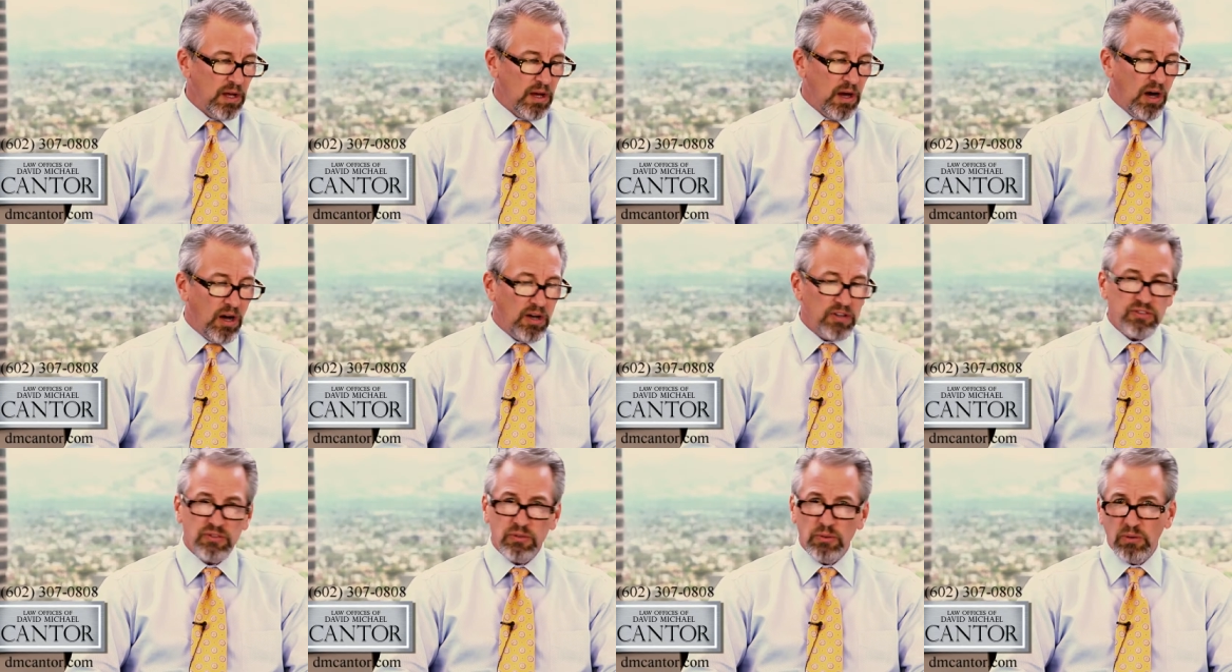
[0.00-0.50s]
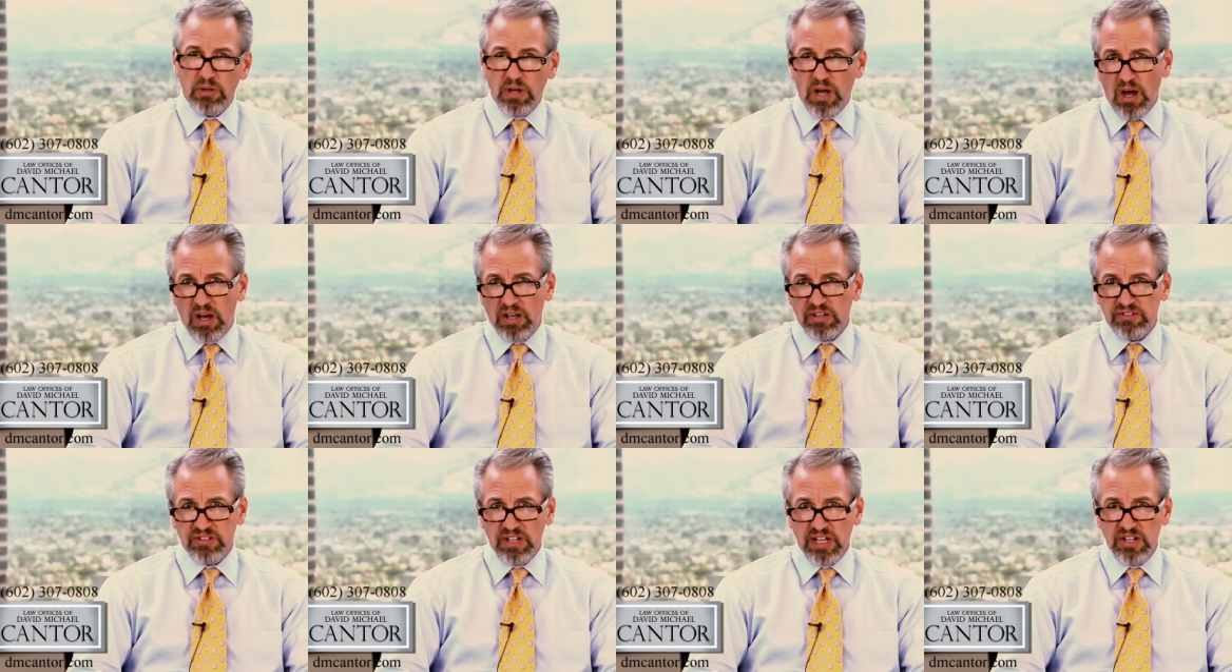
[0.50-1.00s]
Also,
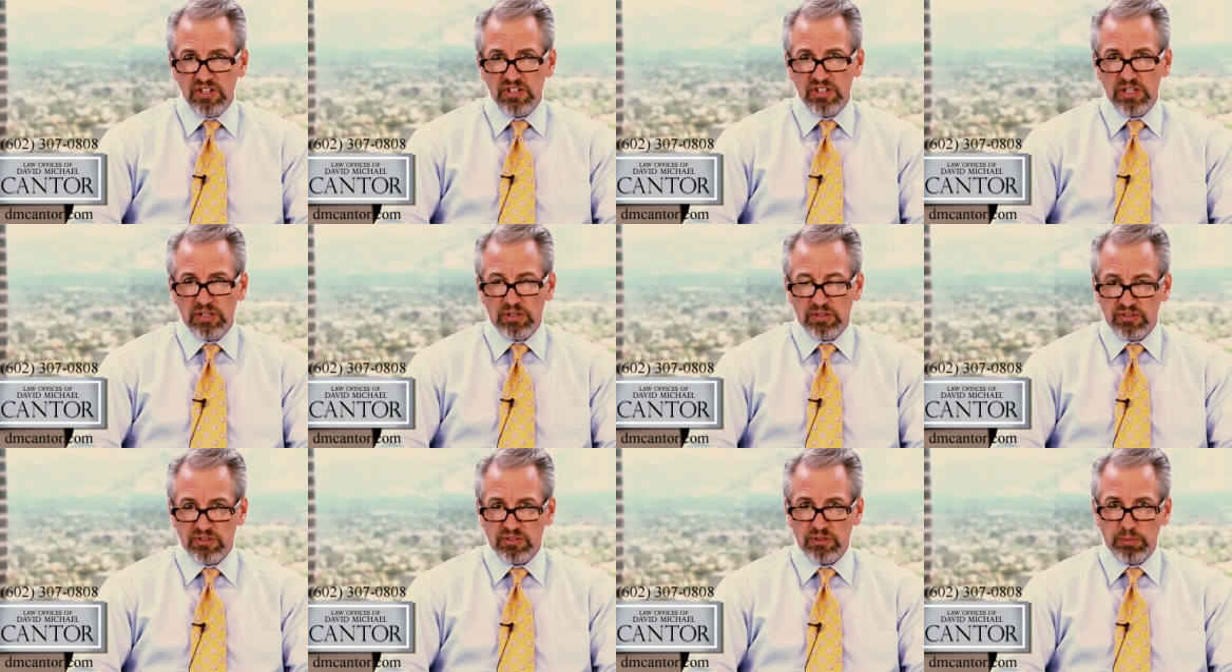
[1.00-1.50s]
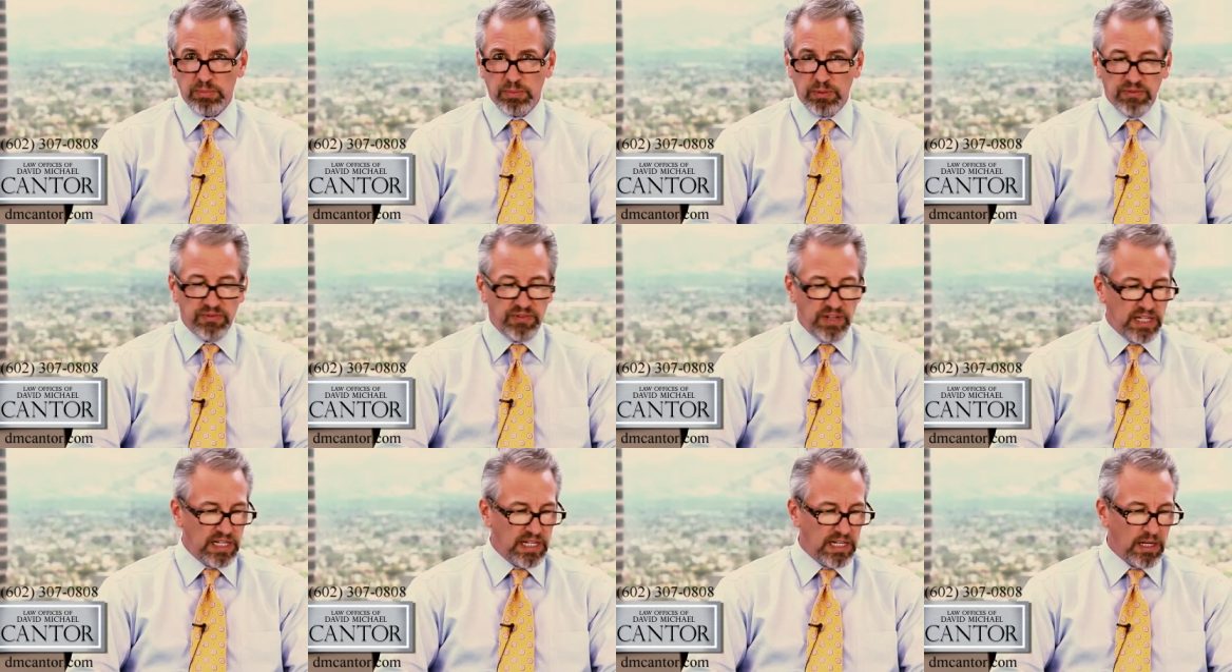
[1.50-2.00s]
causation or
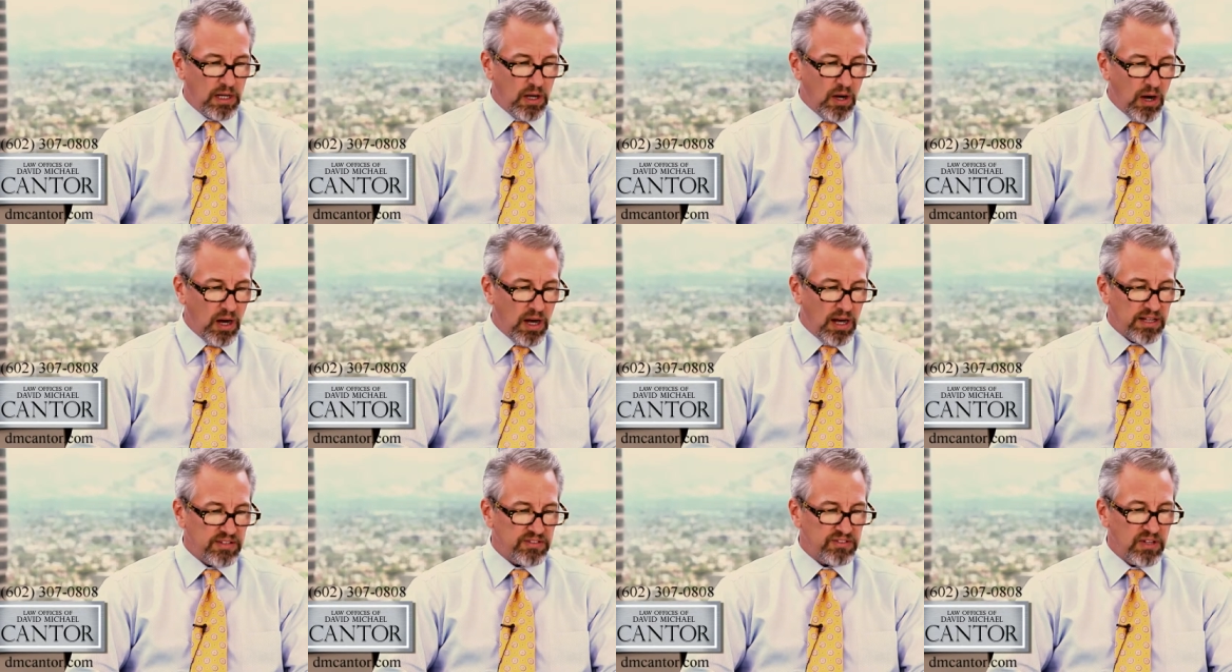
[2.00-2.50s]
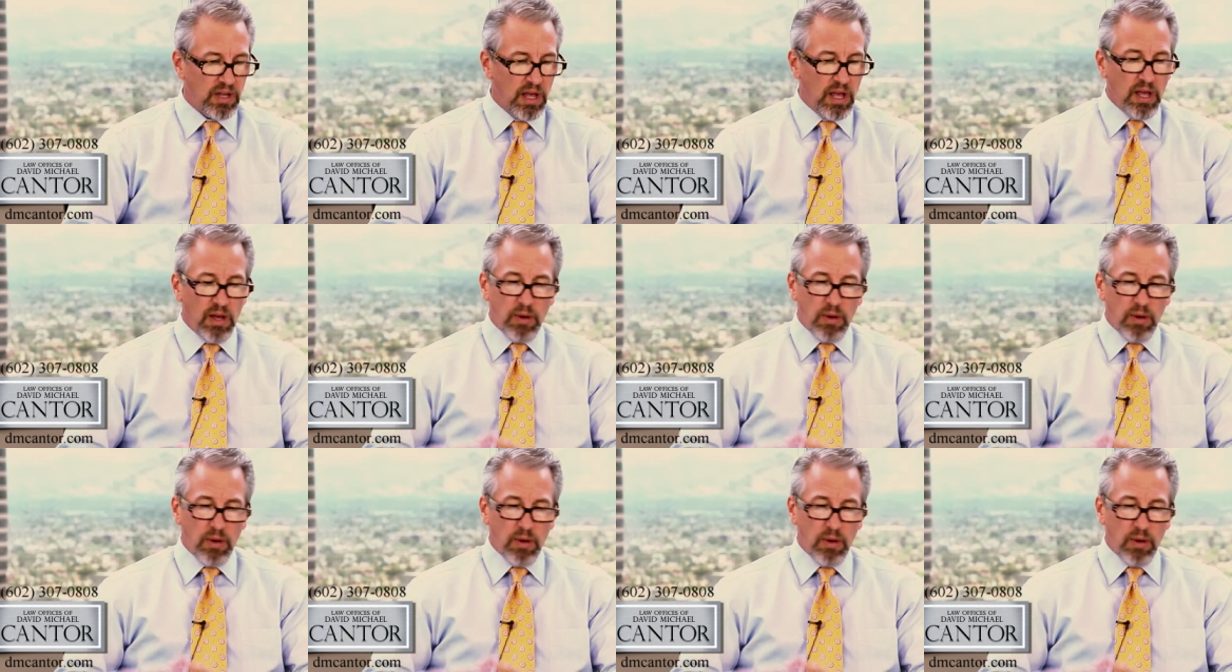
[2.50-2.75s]
supervening cause.